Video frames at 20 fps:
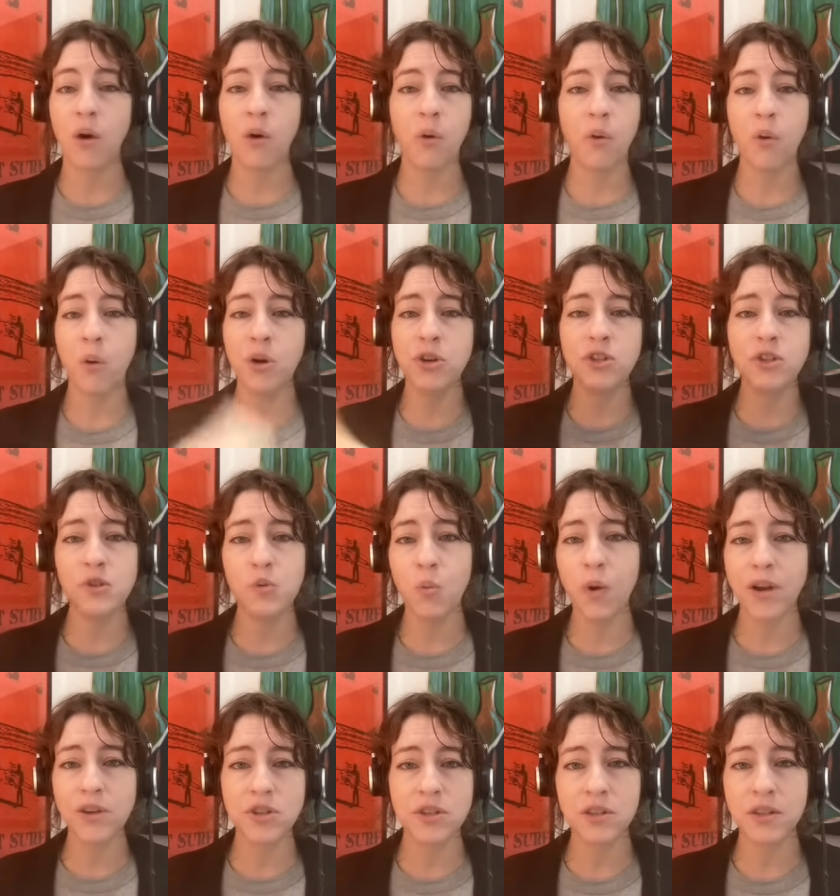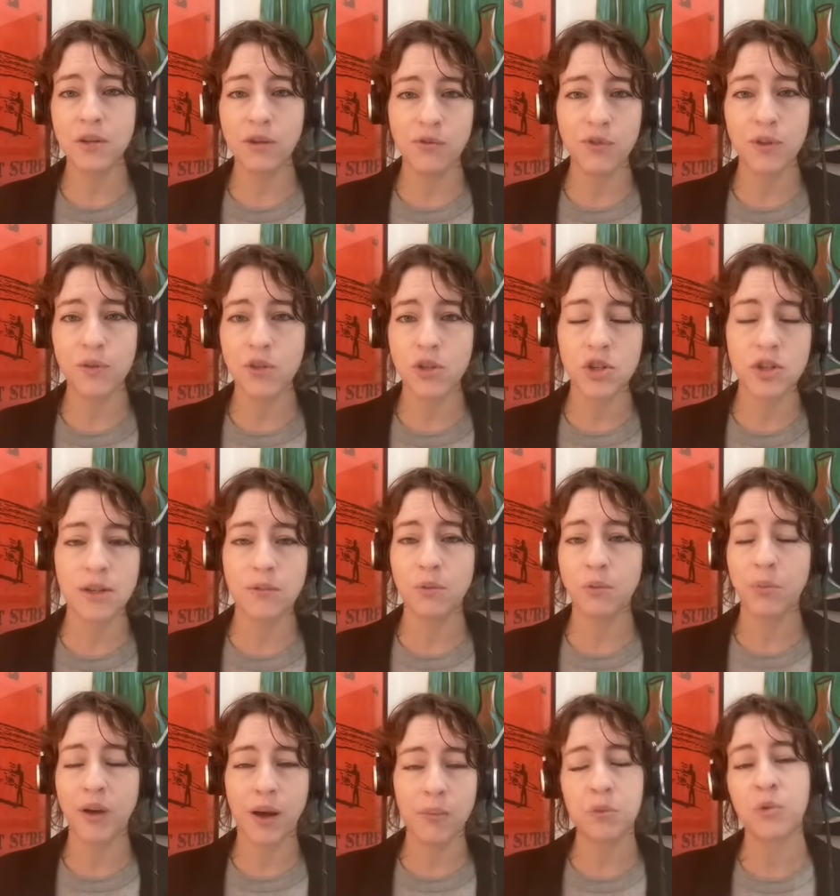Or just watch the interview that she did with
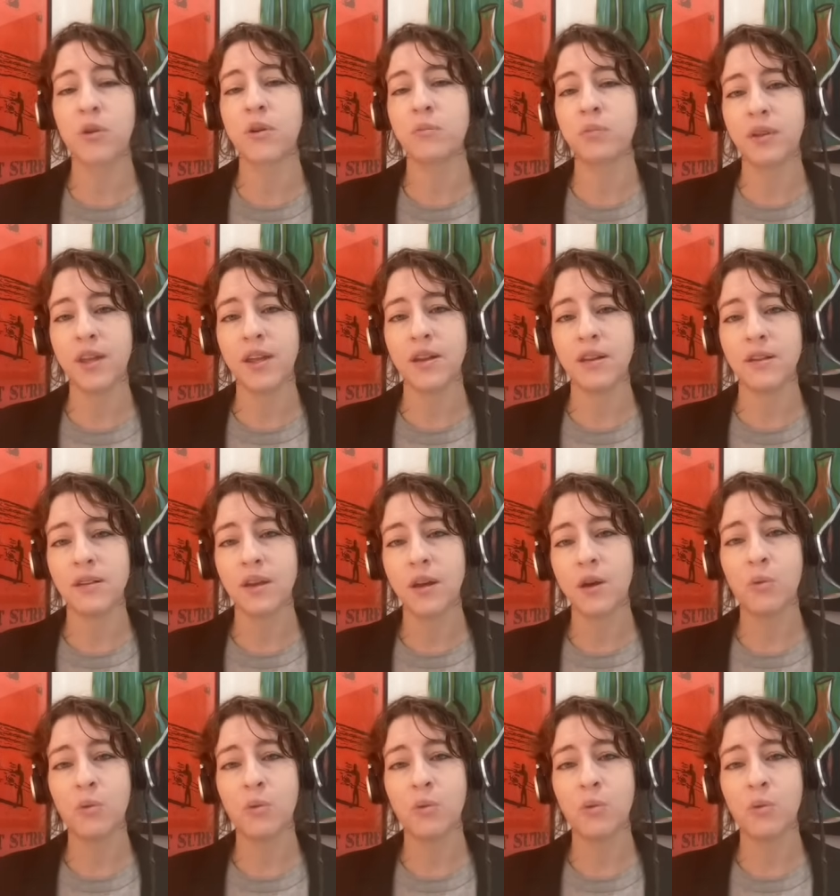Popcorn Planet,